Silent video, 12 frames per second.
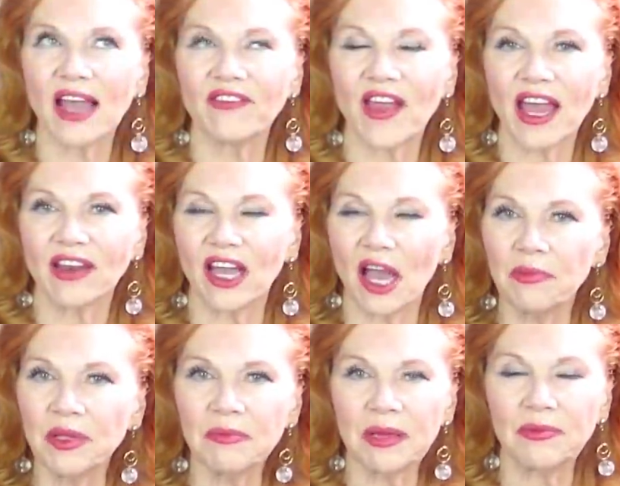I've had a
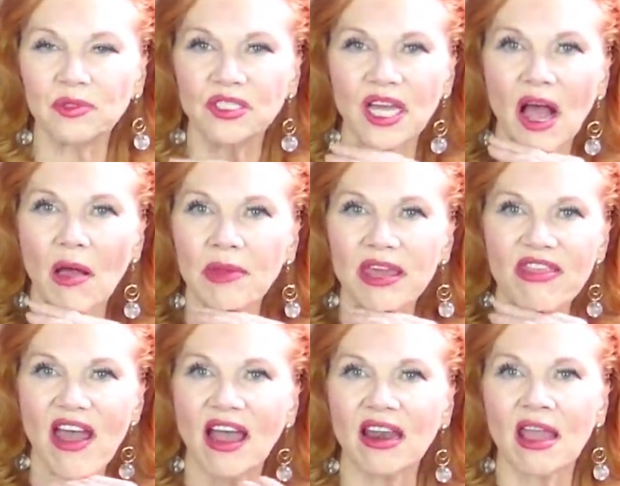couple of people tell me
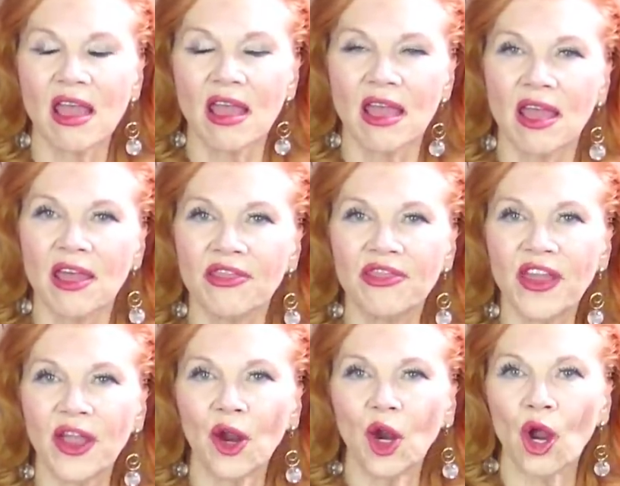that
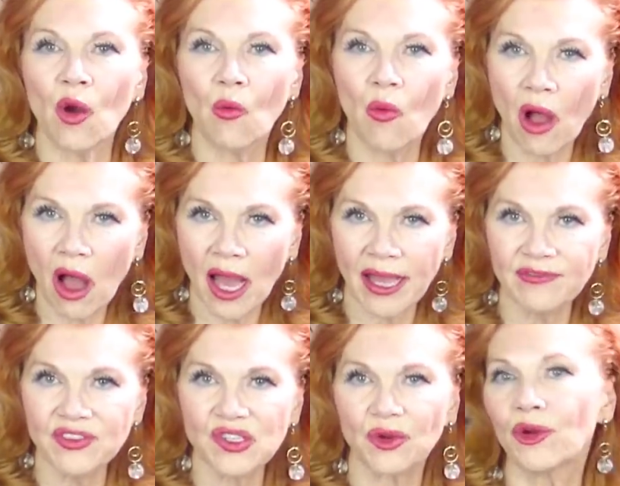their
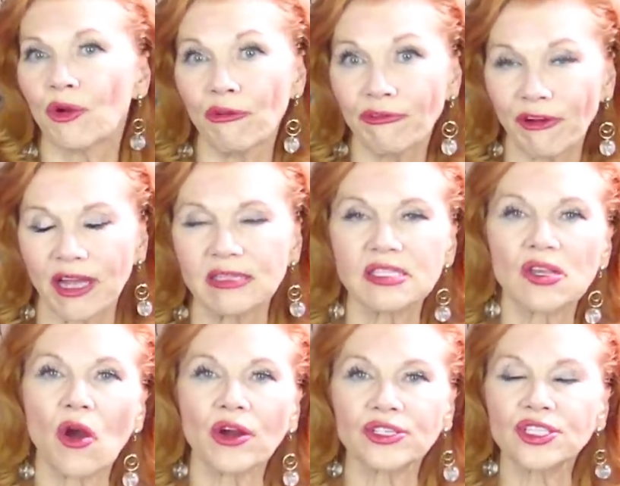wives or
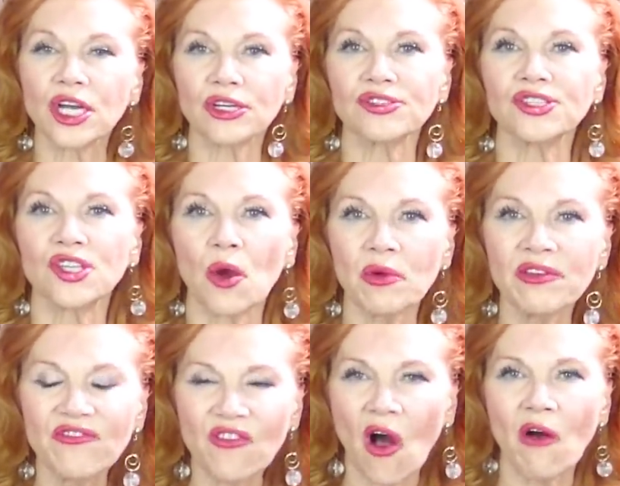girlfriends are, are so
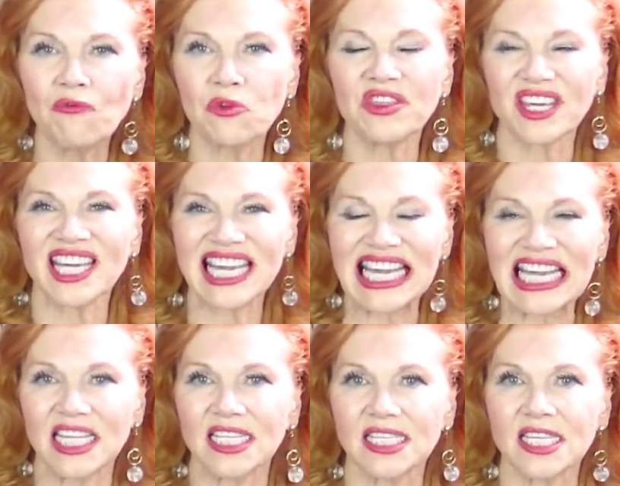involved with the
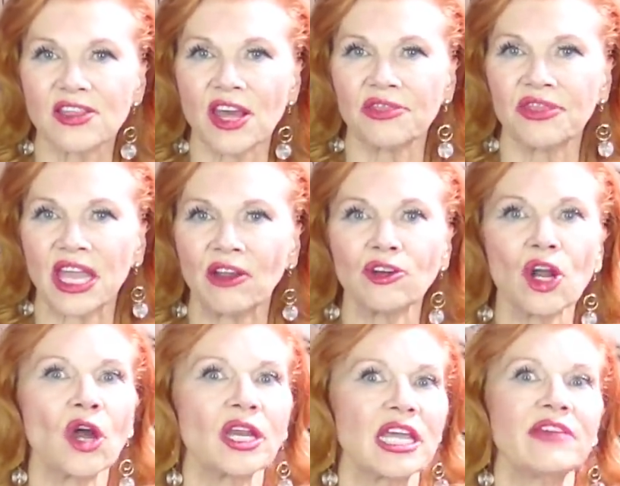kids that they are
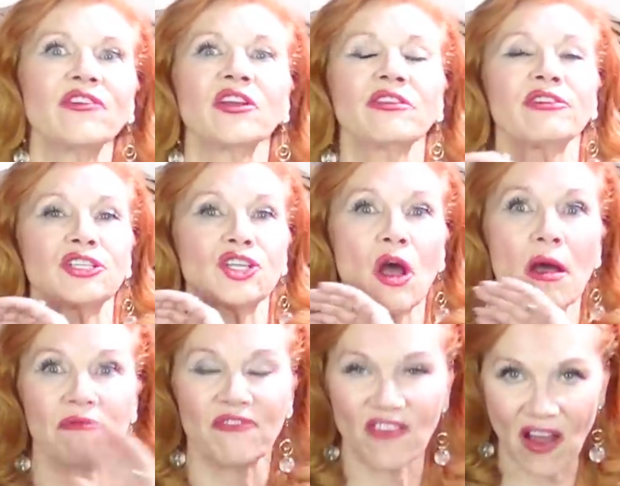not even in the
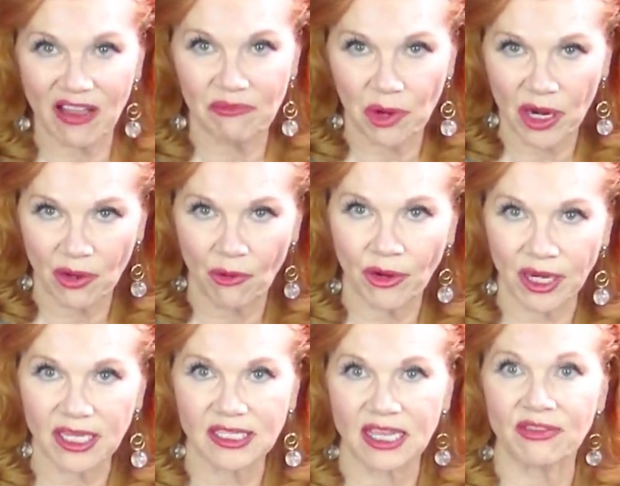top five
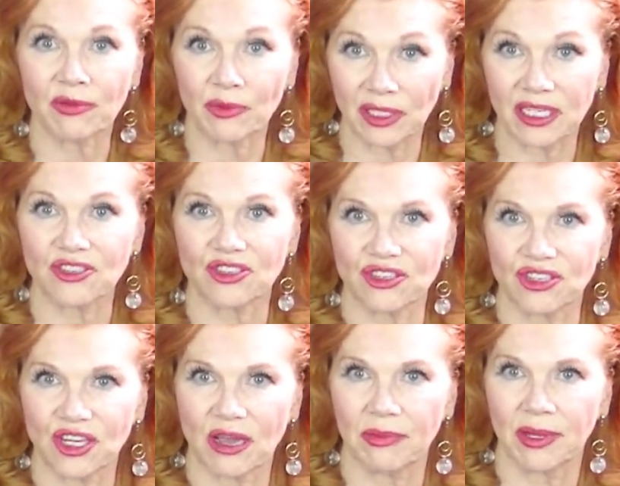priorities in the
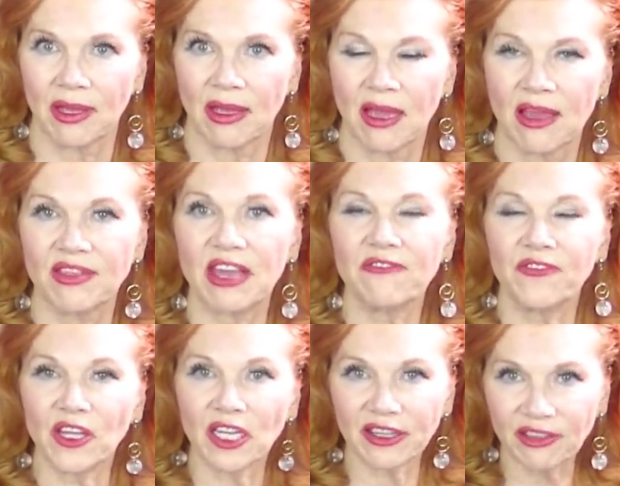relationship. They
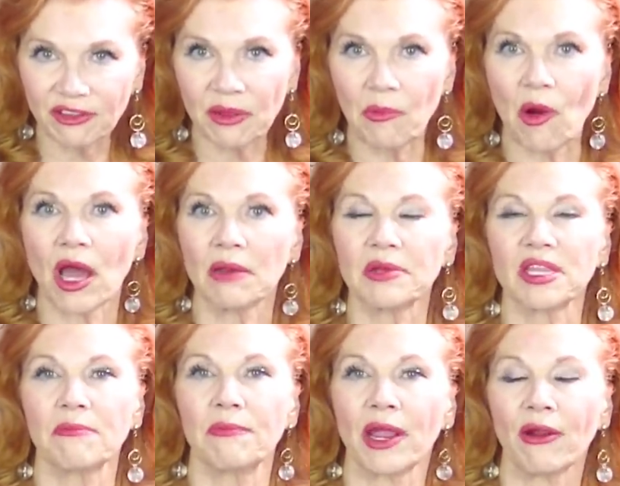feel like they're the bottom
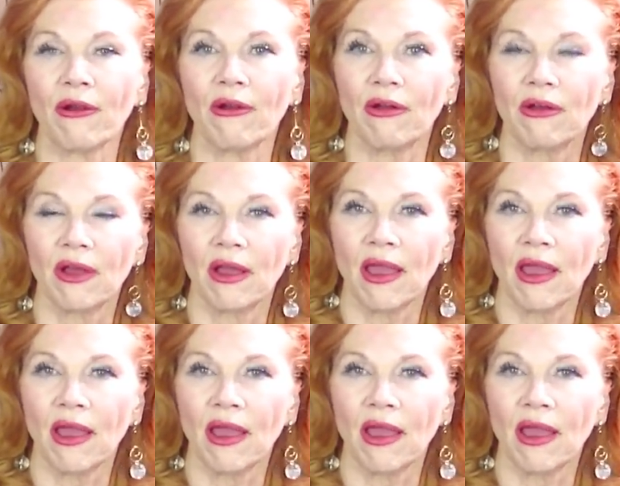of the barrel.